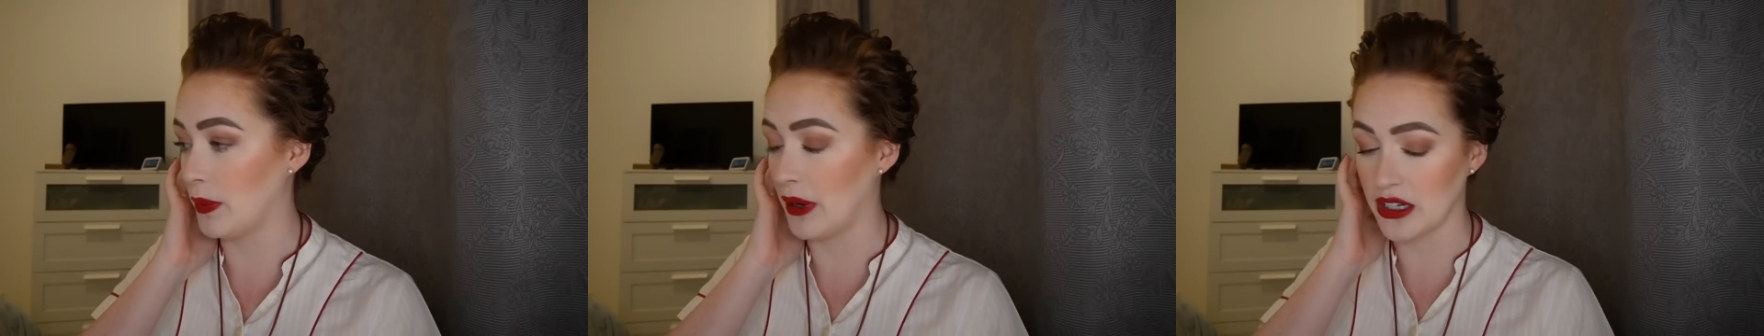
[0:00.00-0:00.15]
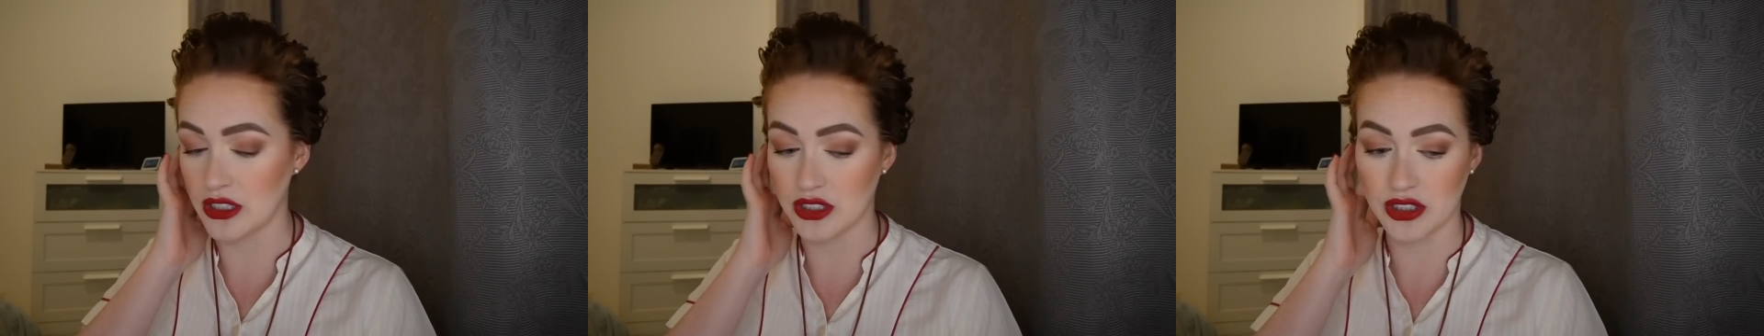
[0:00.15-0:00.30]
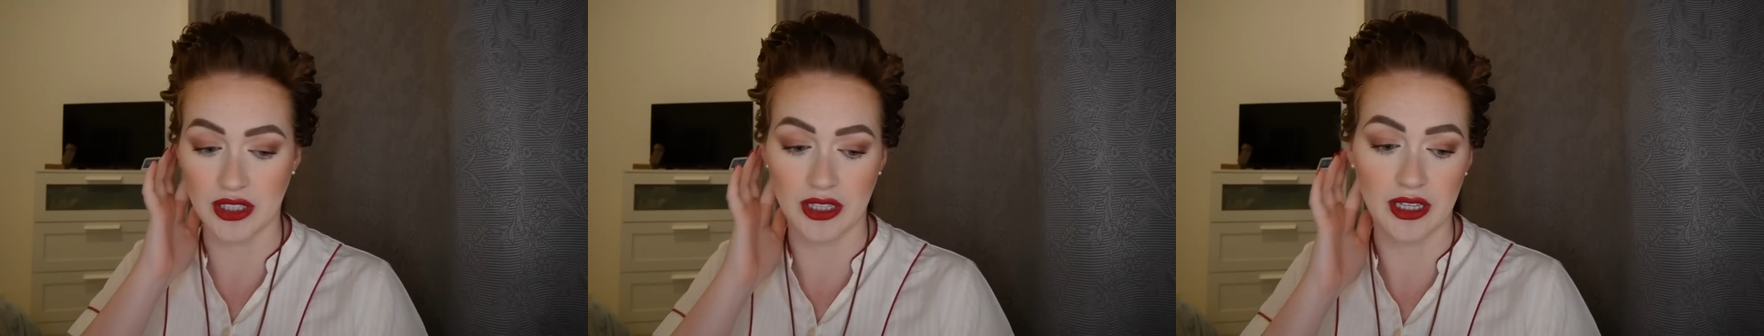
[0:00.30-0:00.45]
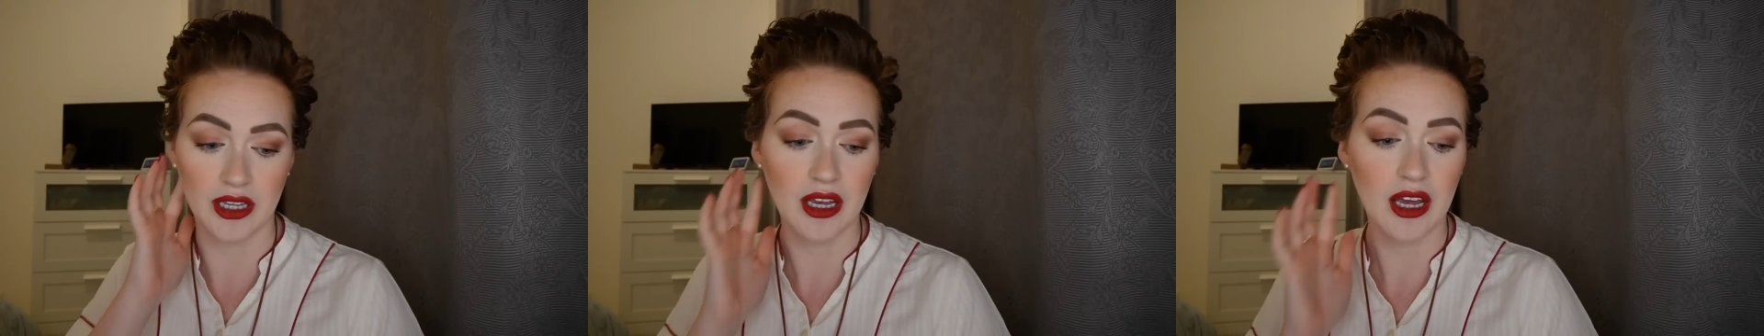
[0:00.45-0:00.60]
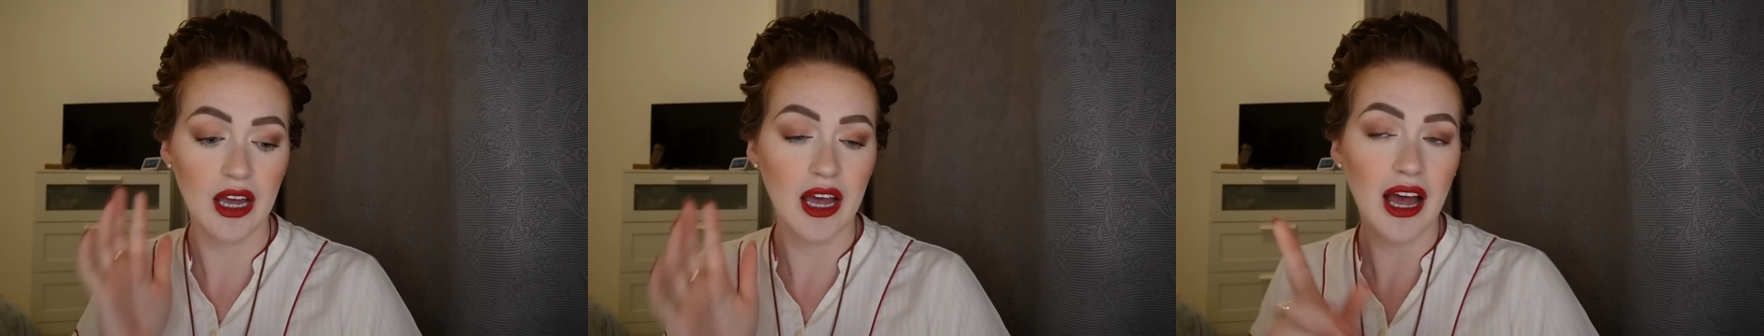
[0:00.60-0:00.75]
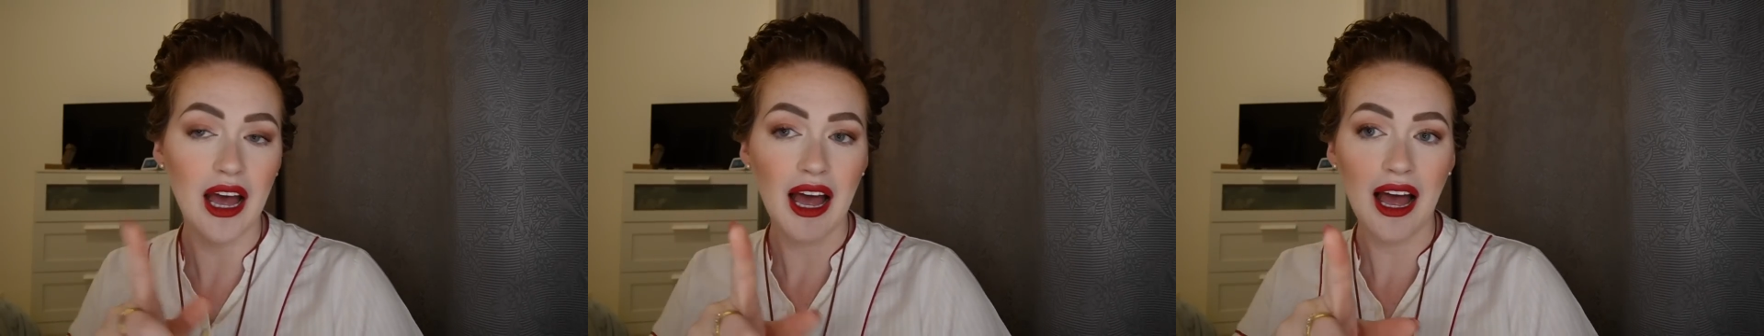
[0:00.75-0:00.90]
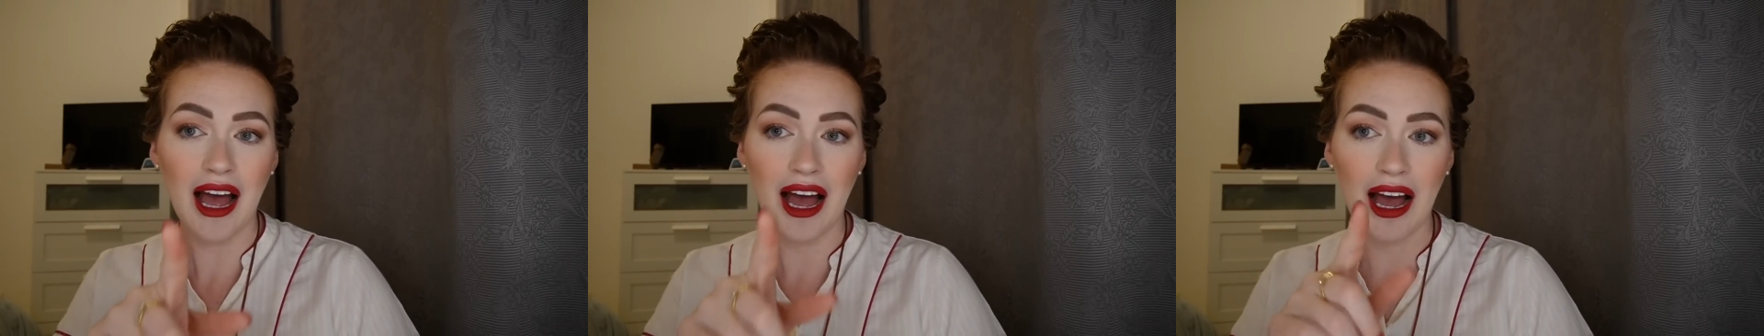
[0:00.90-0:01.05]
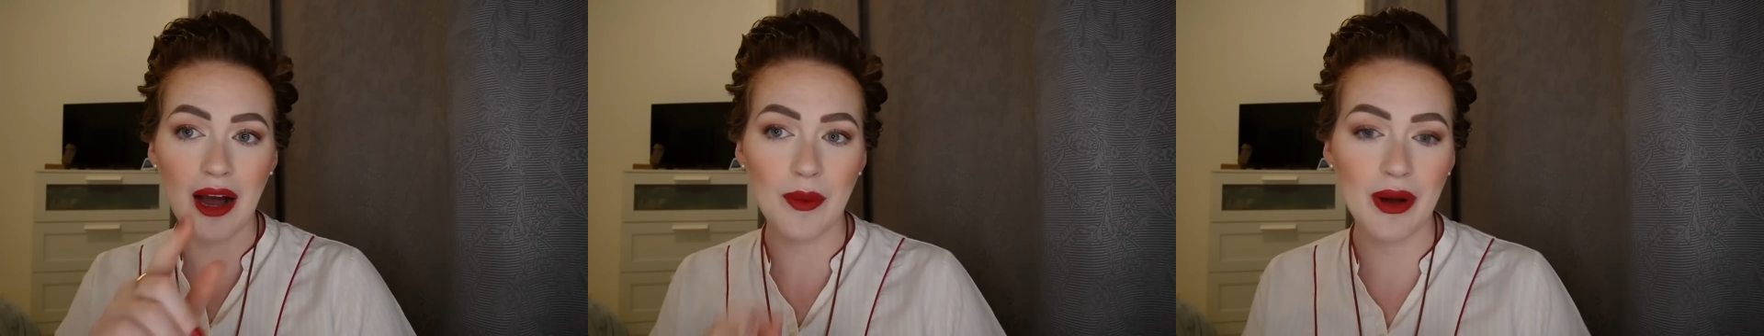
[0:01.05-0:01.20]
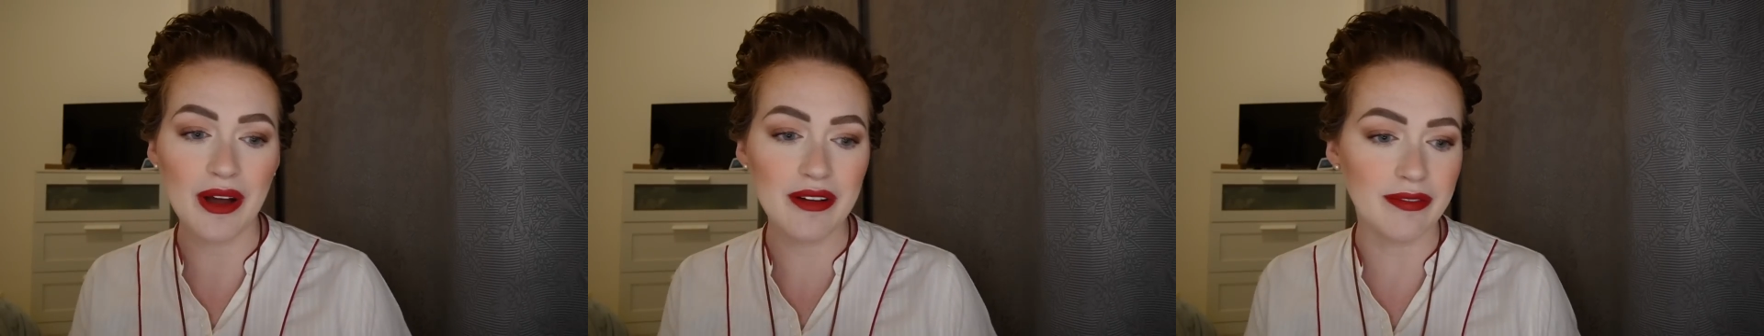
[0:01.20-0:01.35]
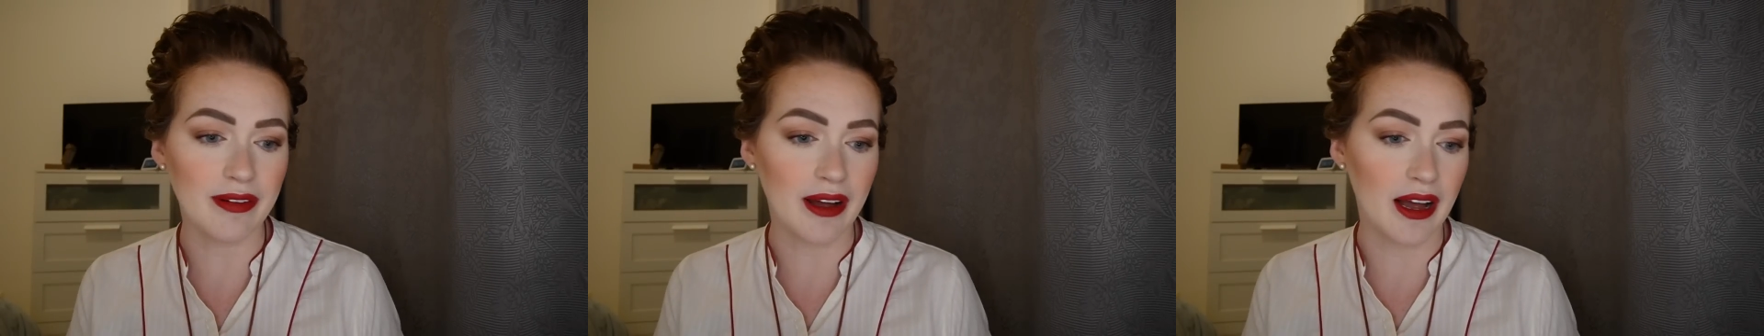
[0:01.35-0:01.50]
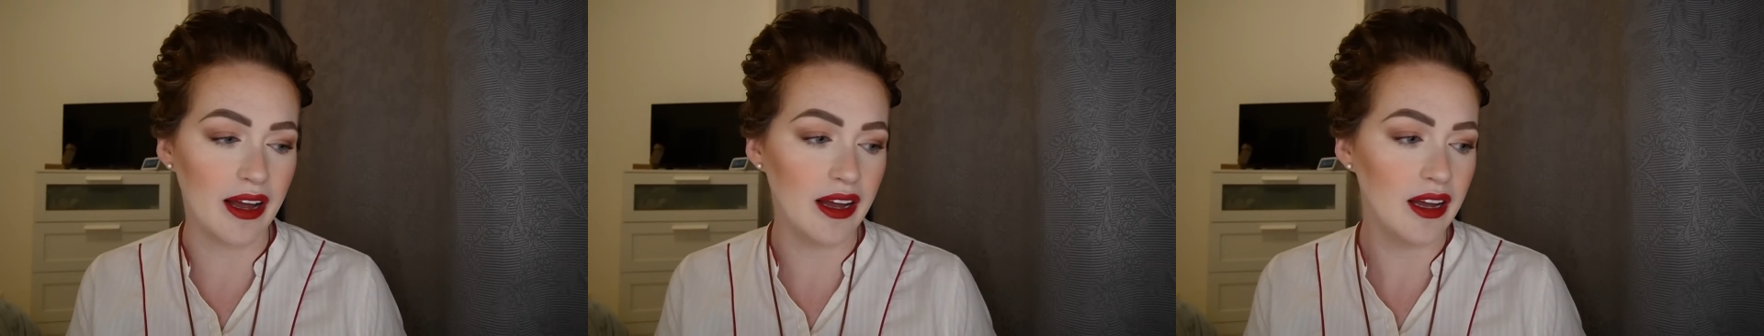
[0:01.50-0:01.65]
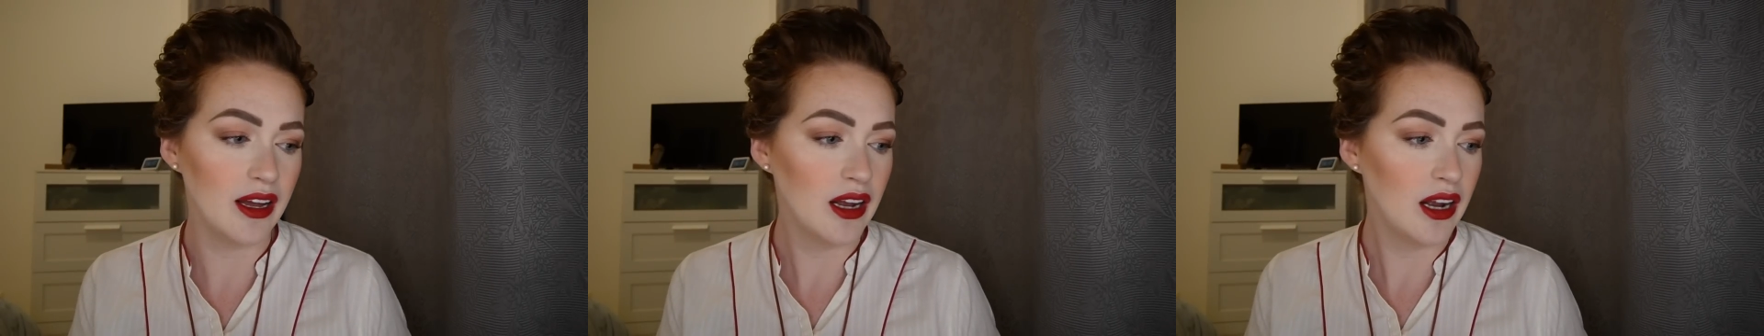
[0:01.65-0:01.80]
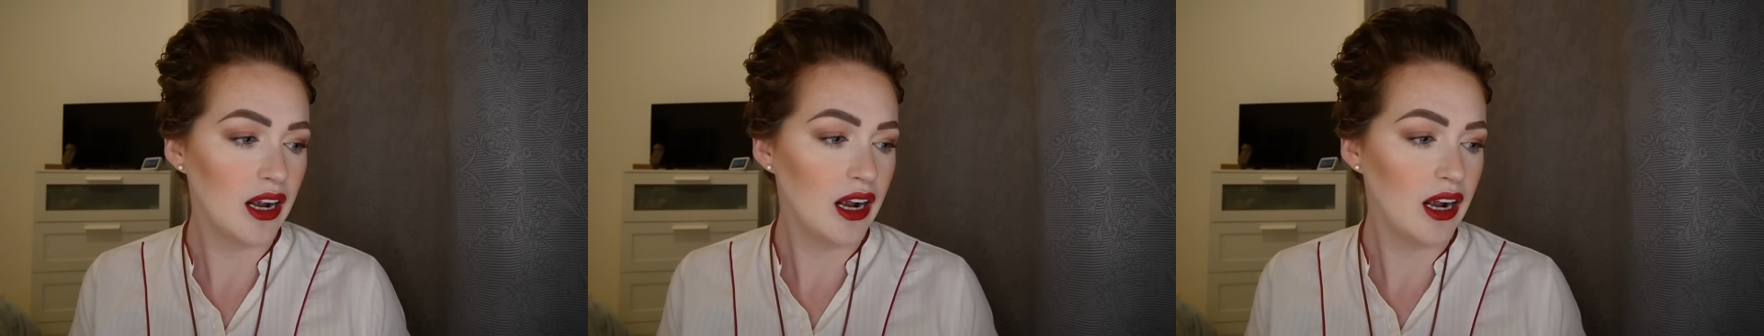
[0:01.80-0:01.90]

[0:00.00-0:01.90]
actually. However,